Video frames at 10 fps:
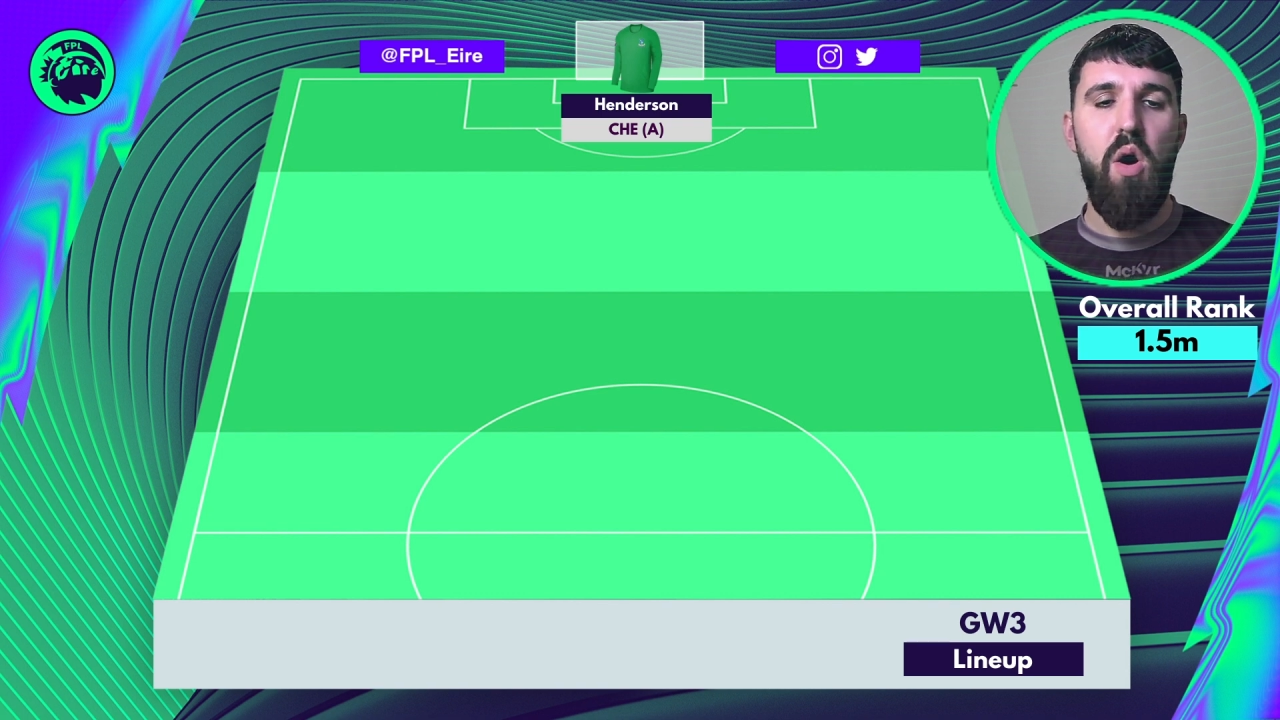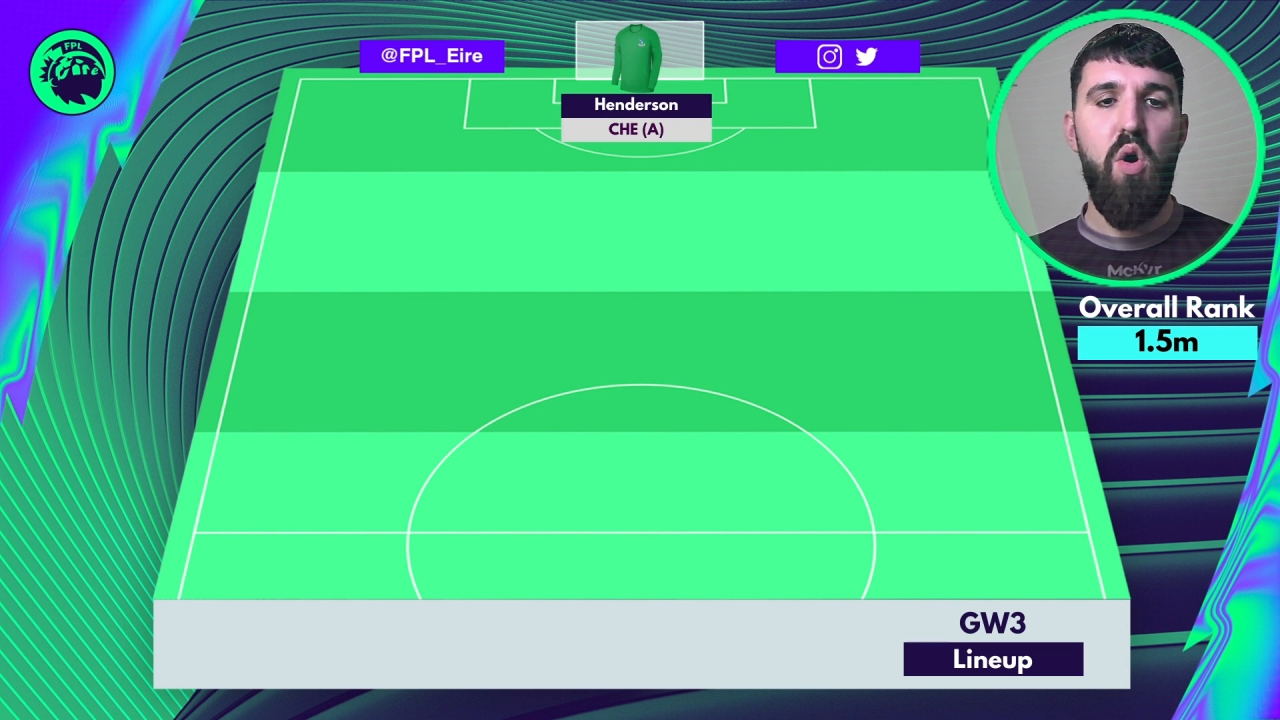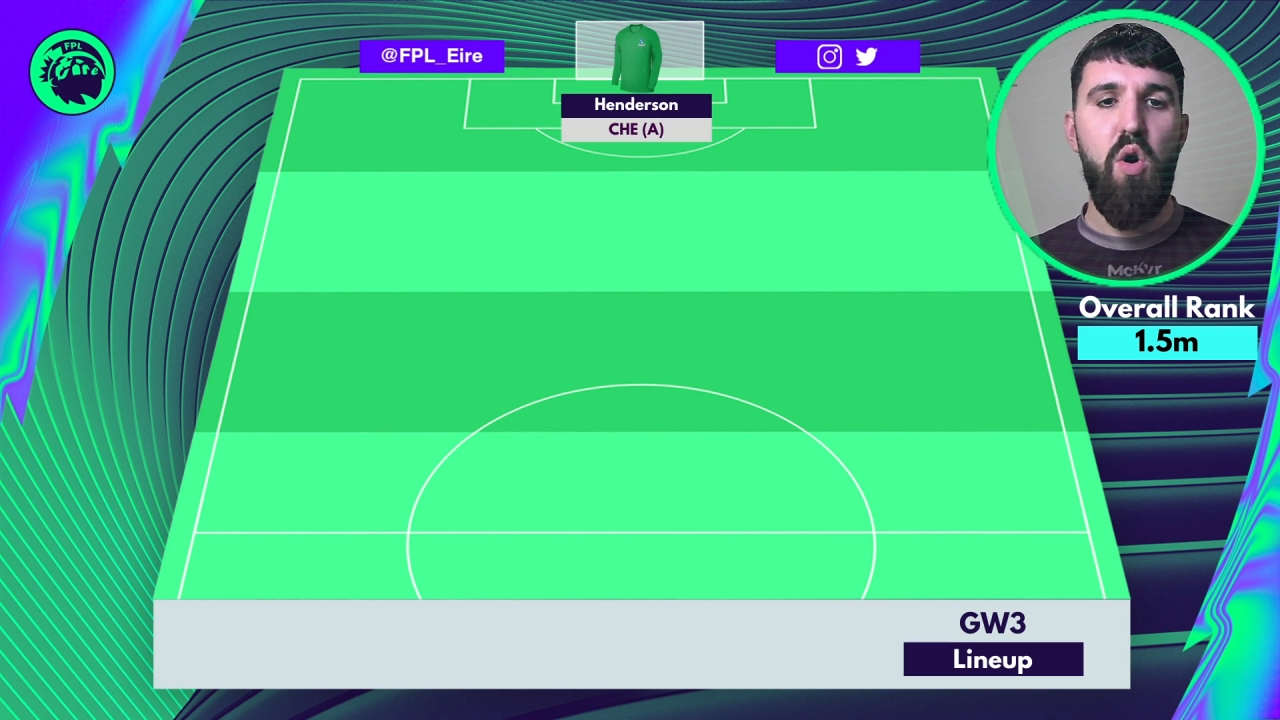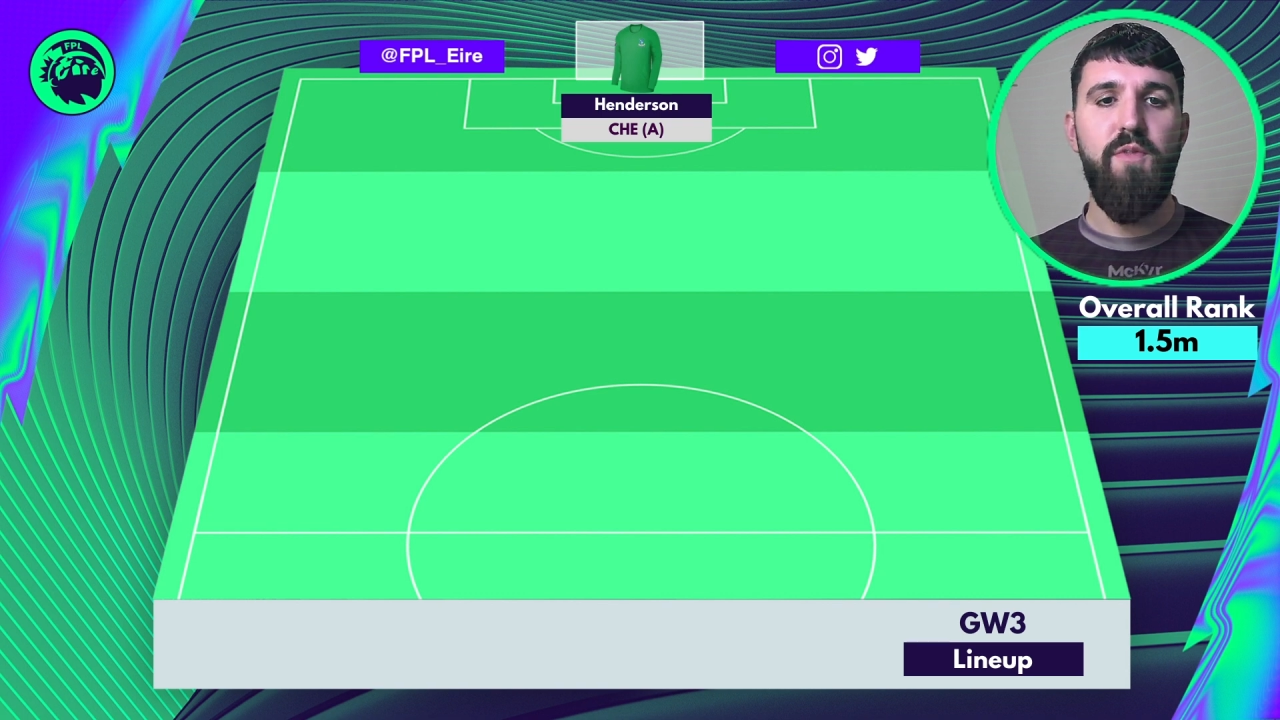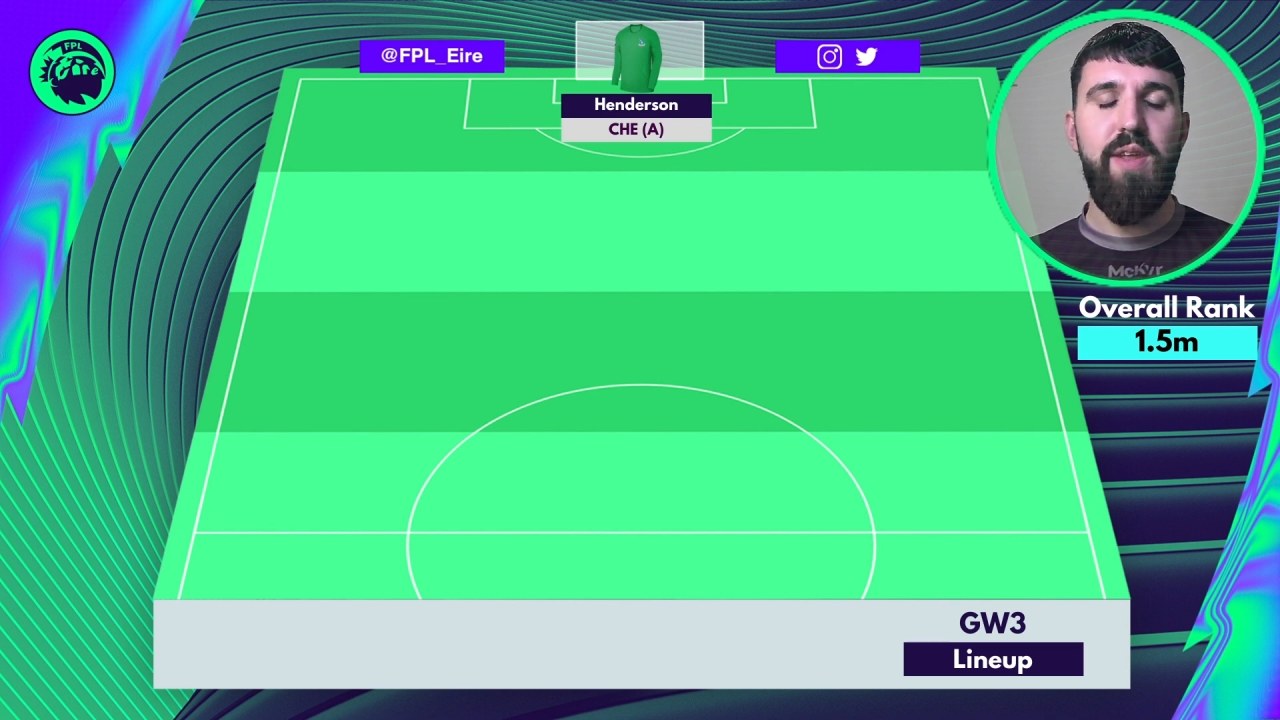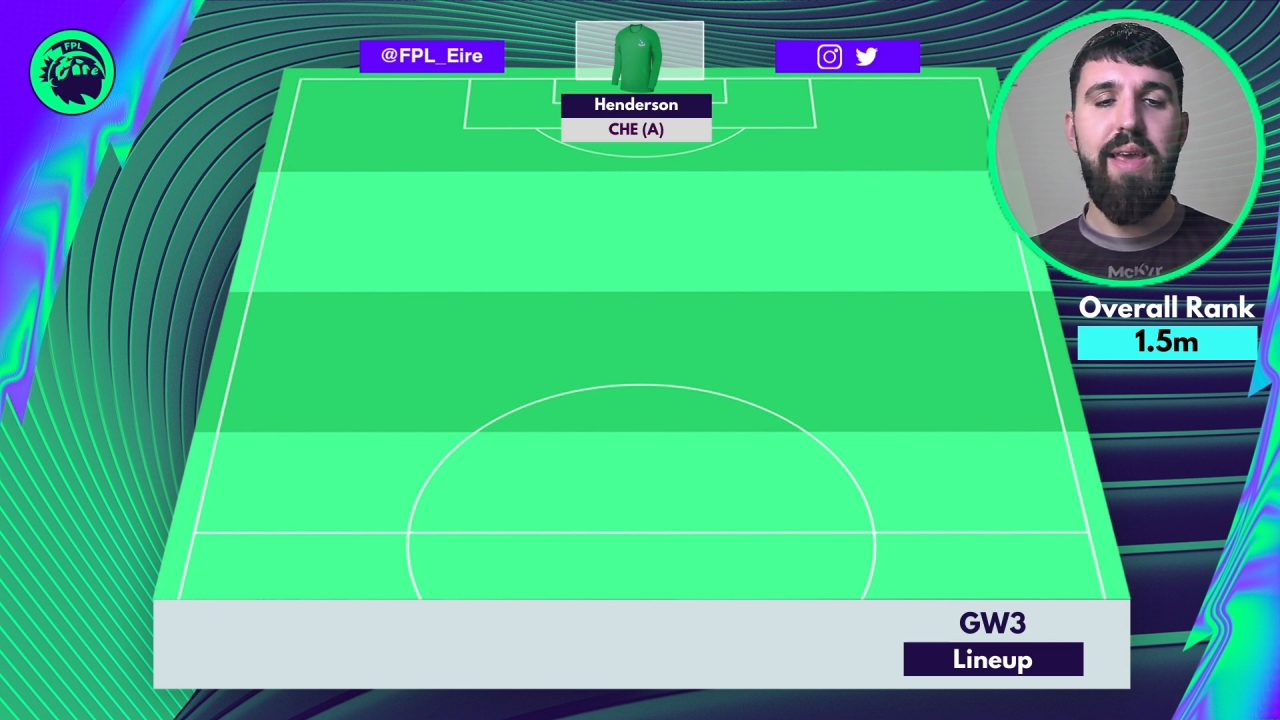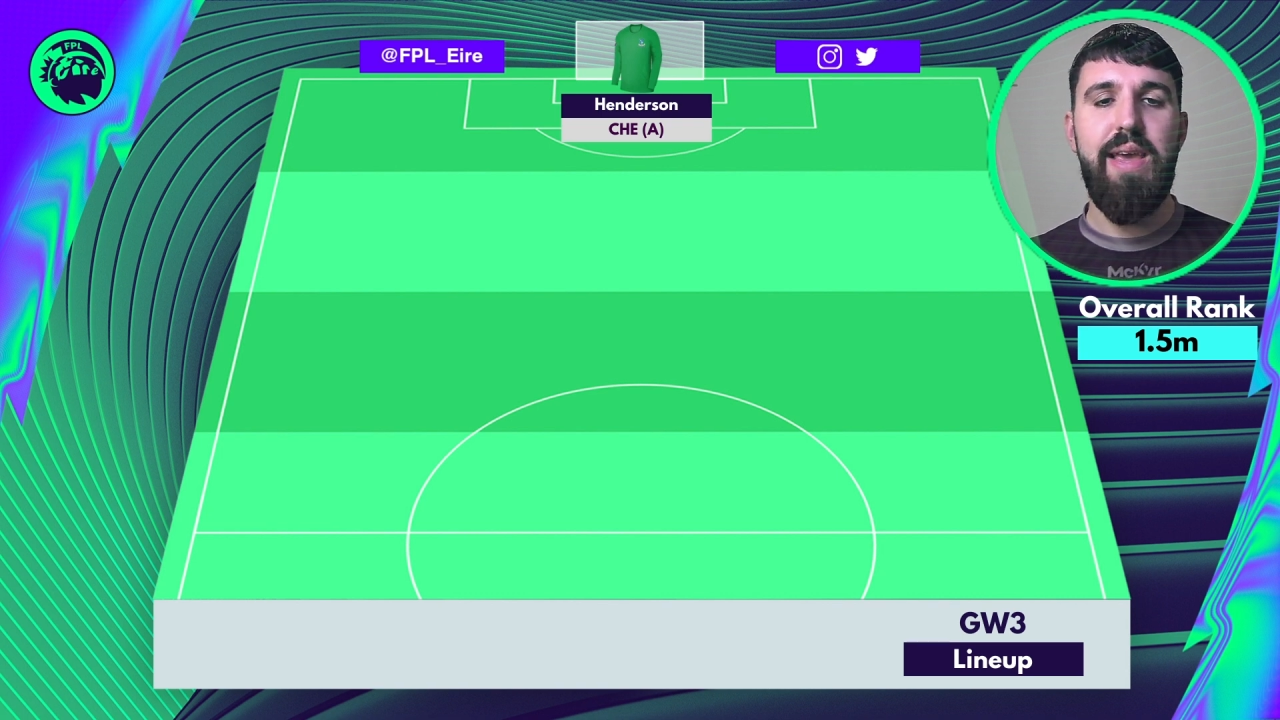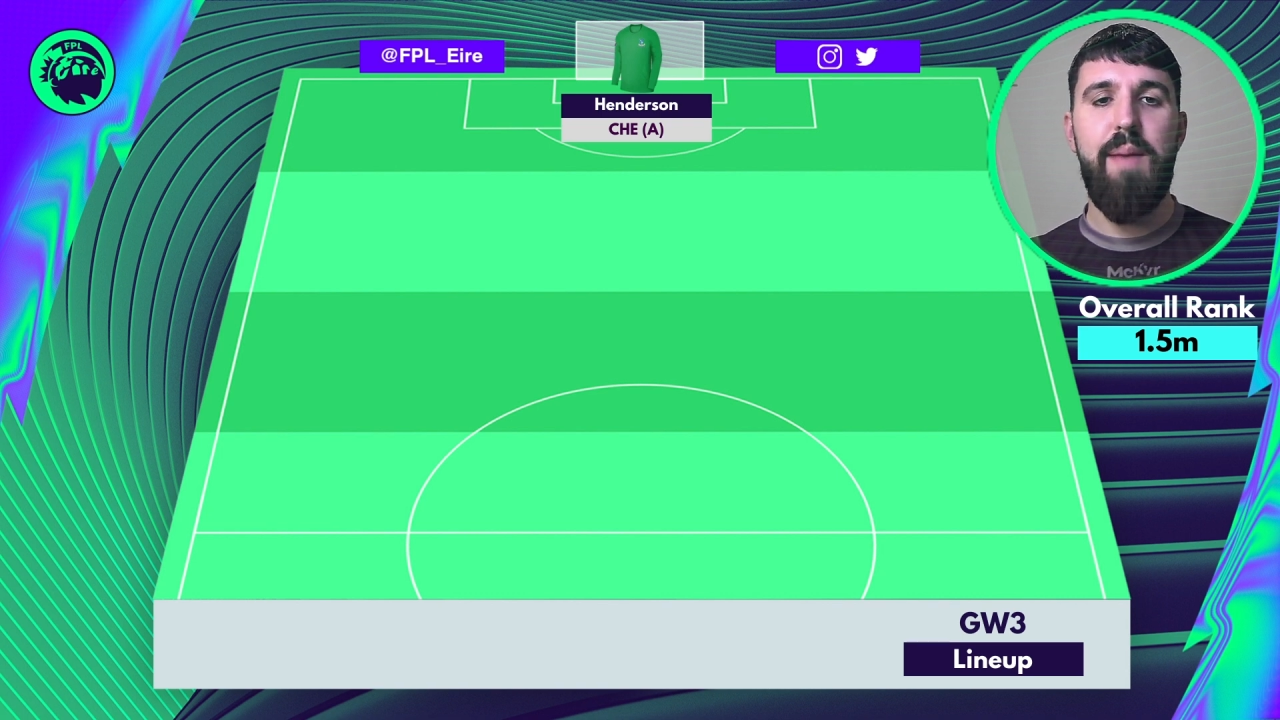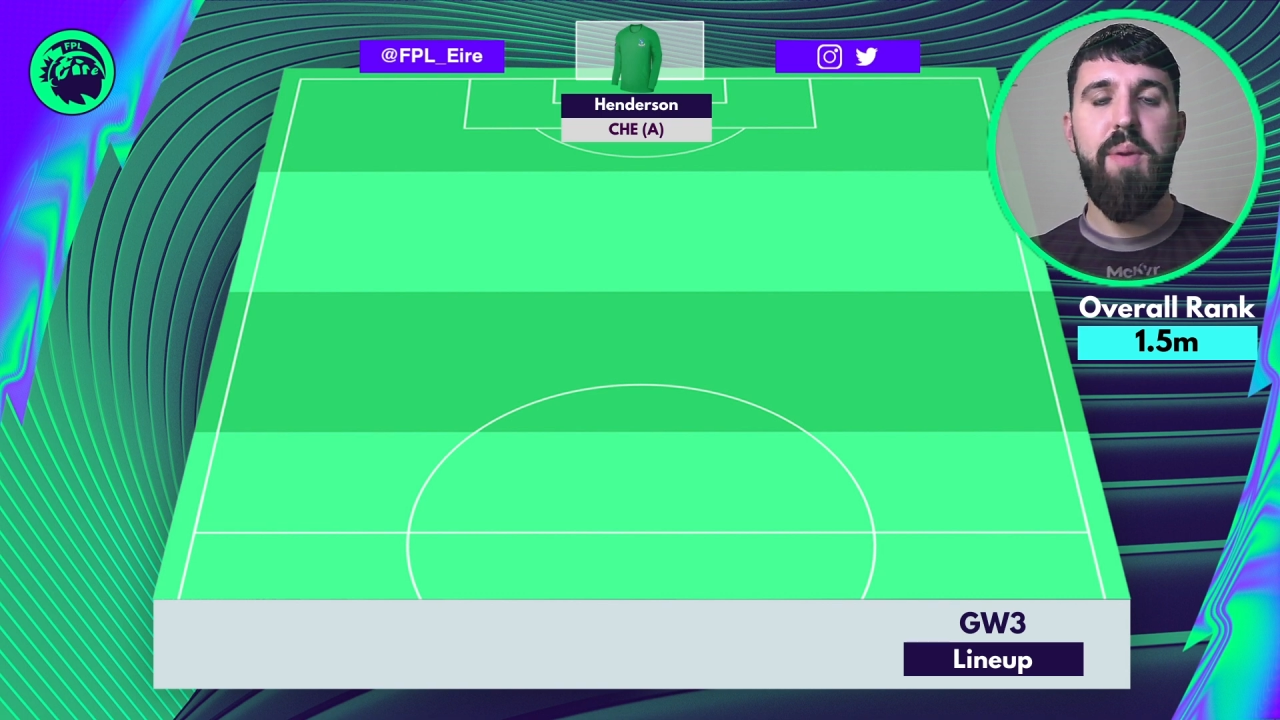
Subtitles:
Hopefully he can